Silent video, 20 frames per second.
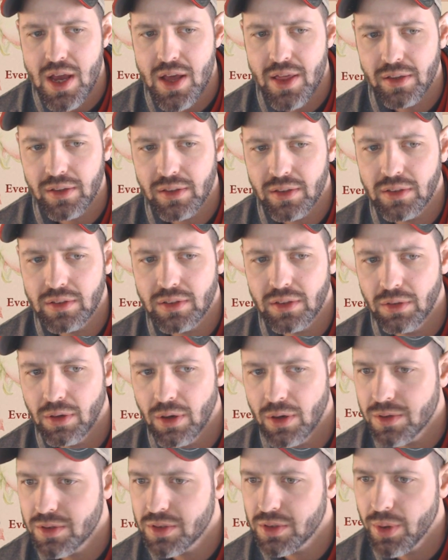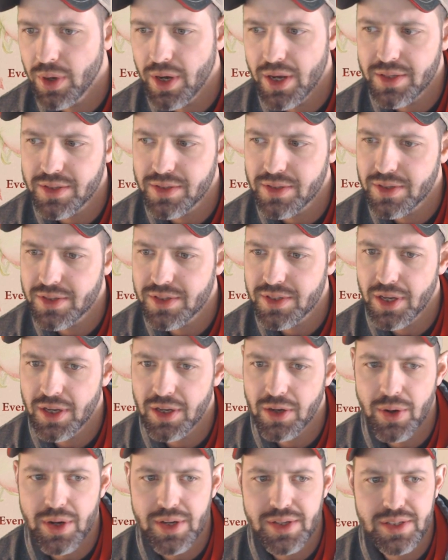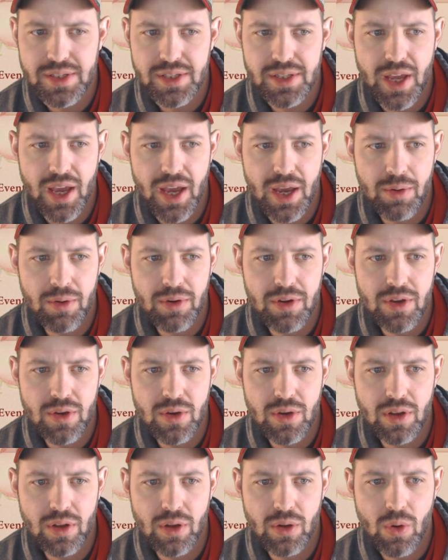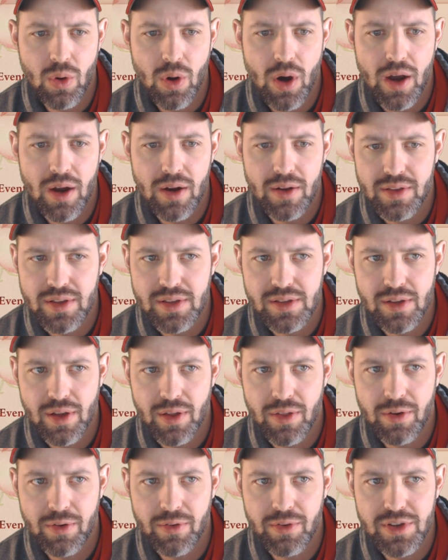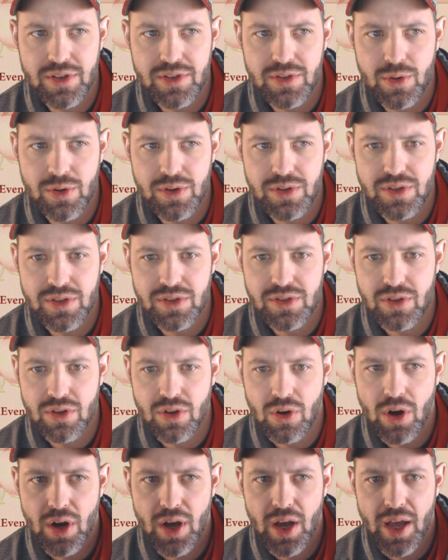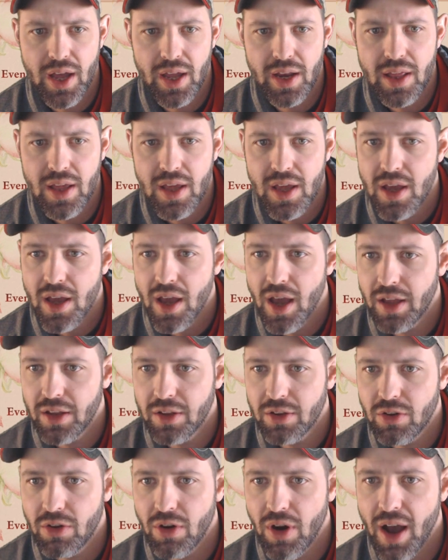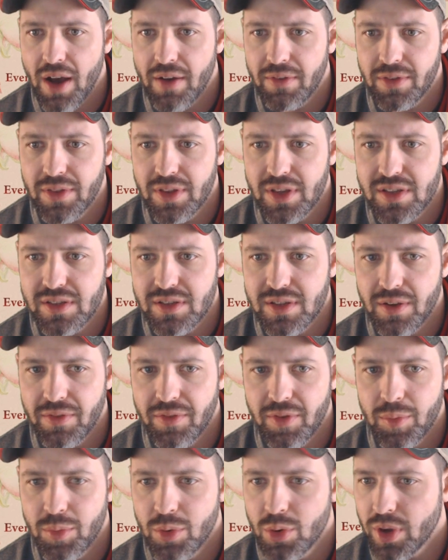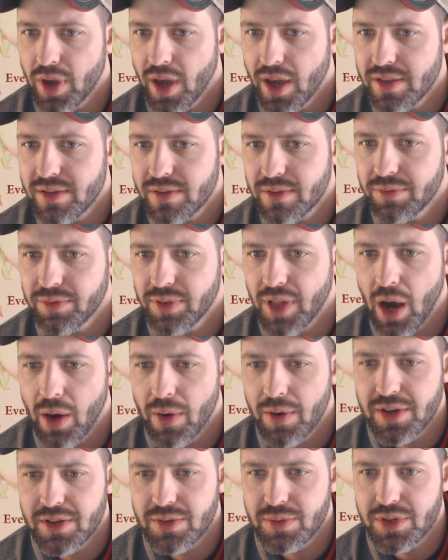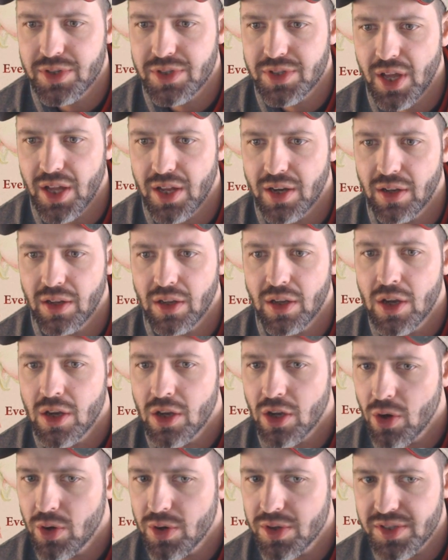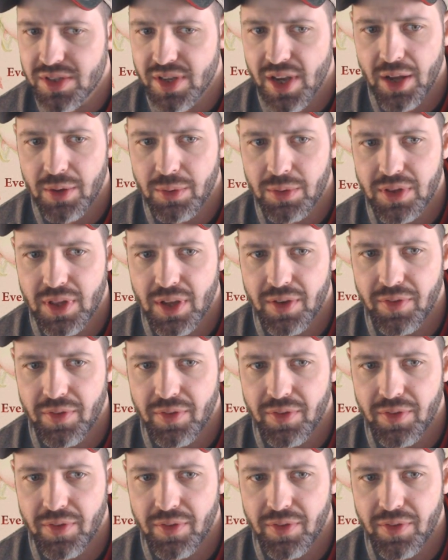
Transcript: And they call it the Rose Quest. There's 10 quests a day where you can acquire these other resources to go ahead and craft these different bouquets of flowers, which then coincide with